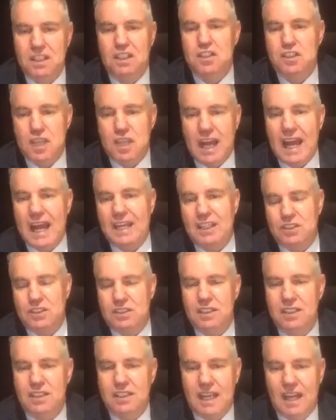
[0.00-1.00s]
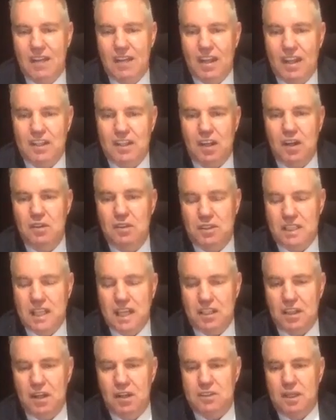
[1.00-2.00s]
tax, and
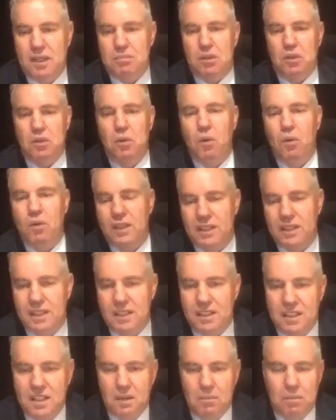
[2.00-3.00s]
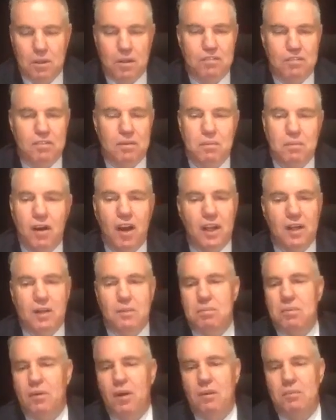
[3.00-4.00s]
that goes up accordingly. But if you're buying a
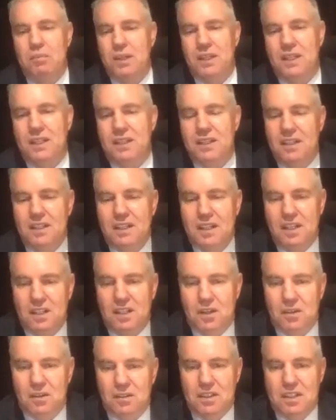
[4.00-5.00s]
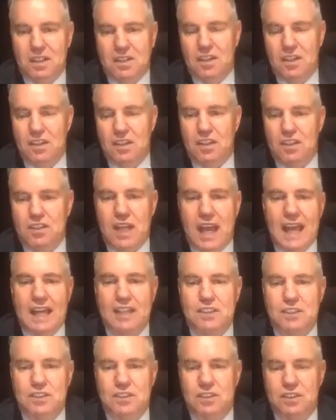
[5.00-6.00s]
property, the
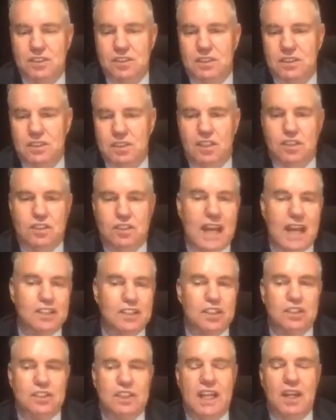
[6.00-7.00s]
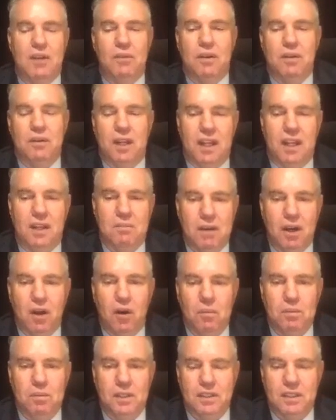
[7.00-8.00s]
taxes here in
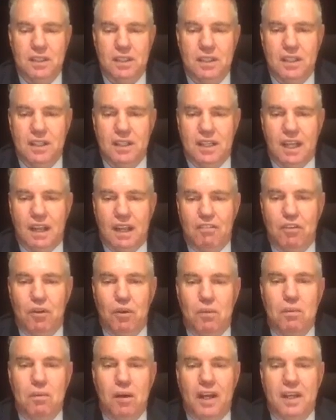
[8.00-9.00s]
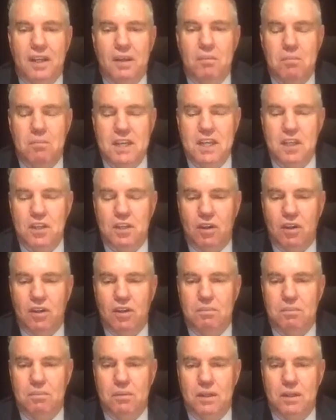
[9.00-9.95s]
Melbourne, if you're buying $1 million